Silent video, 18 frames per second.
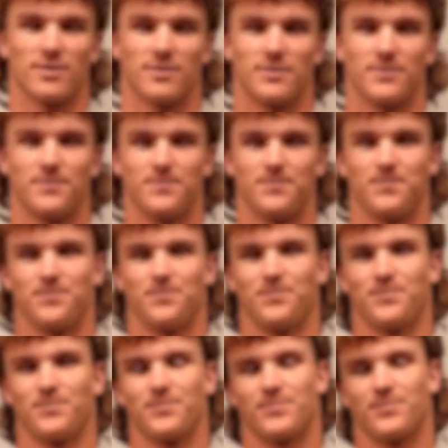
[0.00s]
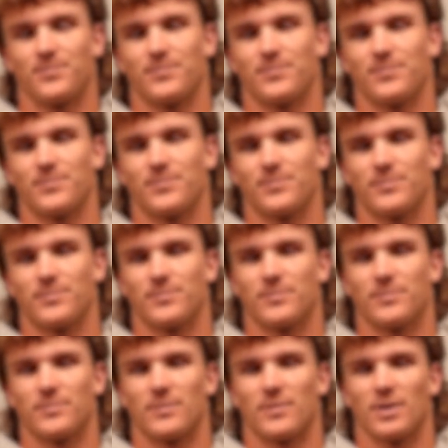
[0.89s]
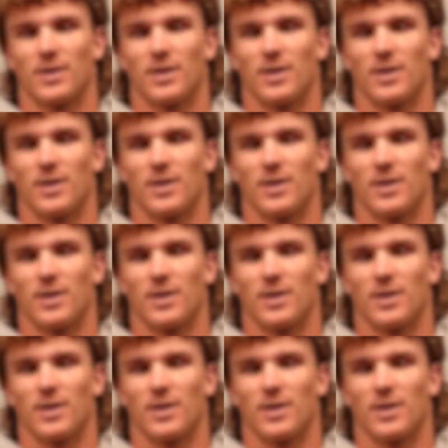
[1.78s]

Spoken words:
[no speech]